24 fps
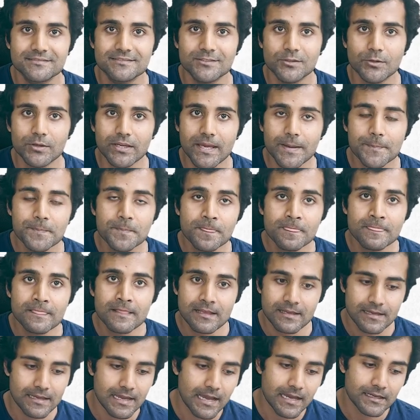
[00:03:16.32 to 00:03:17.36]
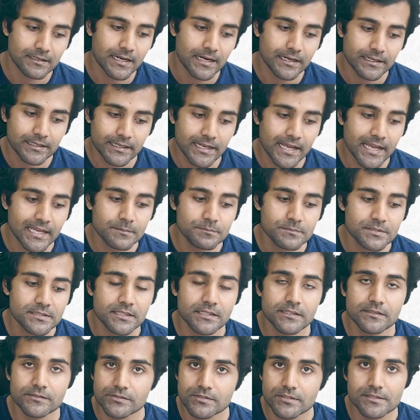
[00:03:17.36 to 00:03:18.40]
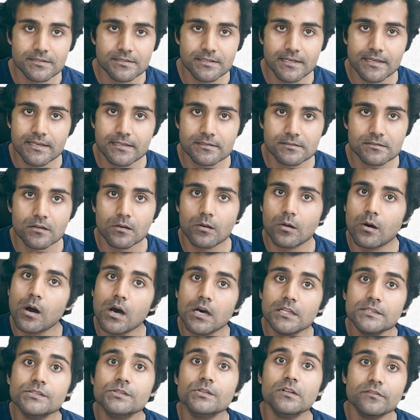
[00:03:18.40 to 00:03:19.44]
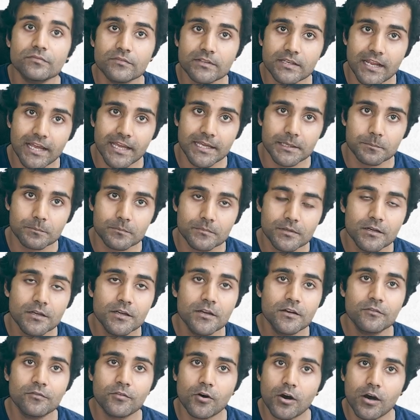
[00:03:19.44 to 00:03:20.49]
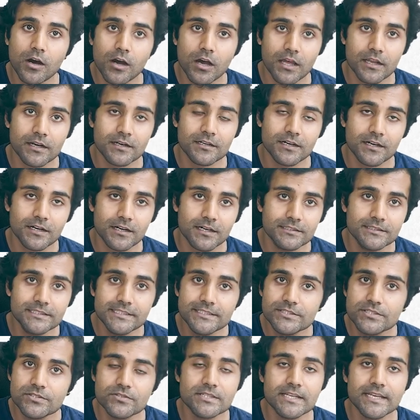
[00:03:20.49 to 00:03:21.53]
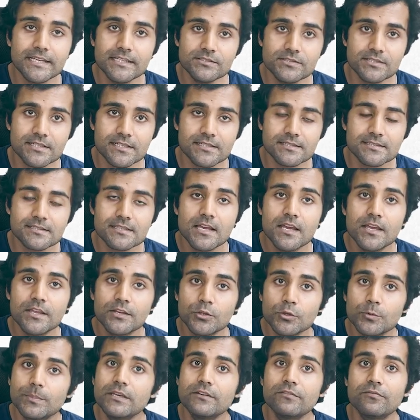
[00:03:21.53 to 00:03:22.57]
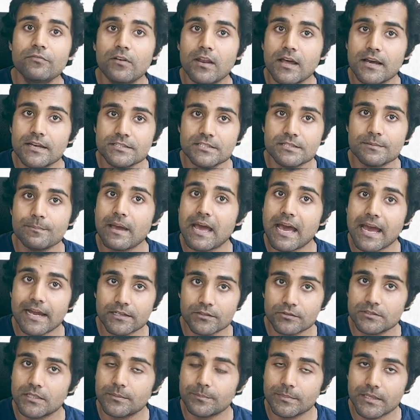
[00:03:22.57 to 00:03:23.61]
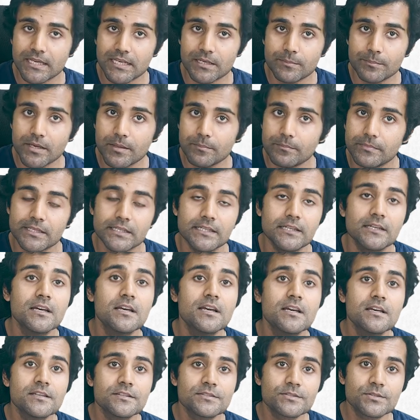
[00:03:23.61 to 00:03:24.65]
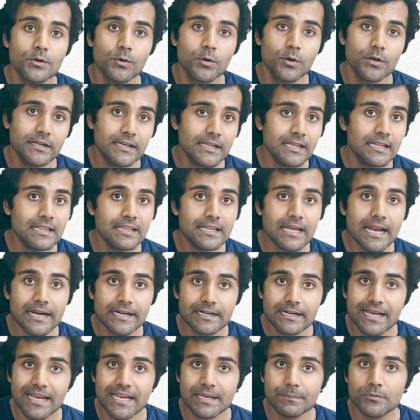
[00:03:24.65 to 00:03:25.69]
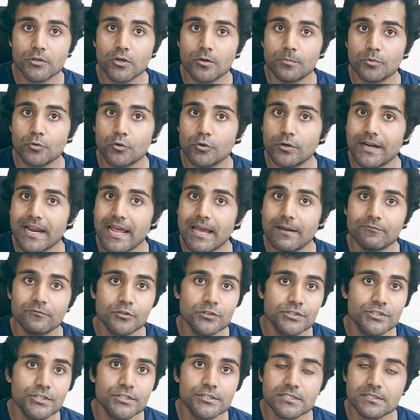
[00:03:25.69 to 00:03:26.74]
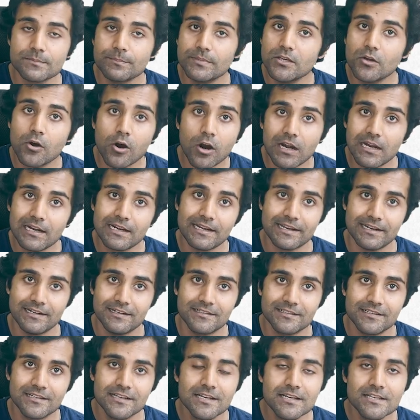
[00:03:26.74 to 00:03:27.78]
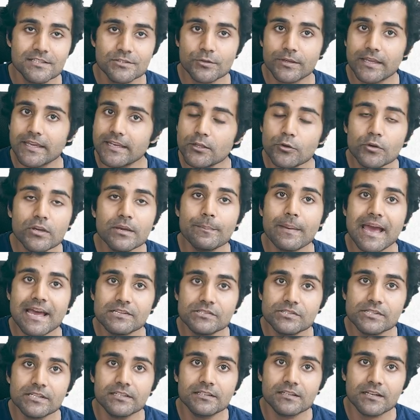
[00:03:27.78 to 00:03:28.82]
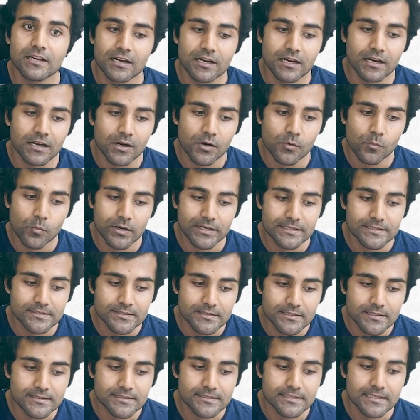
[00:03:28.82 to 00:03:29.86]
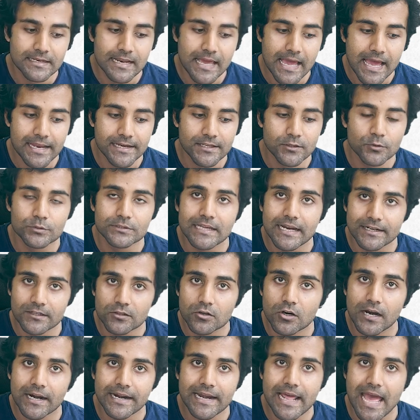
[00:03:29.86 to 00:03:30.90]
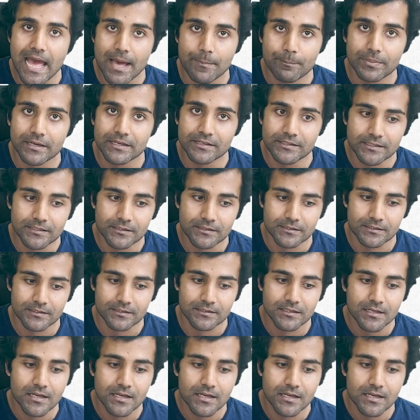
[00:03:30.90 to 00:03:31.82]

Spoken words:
Okay, and at times it just takes lots of time for these changes to be flushed back to the main memory. So till that time, your program would just be halted. So can you imagine what is the scenario that got happened here?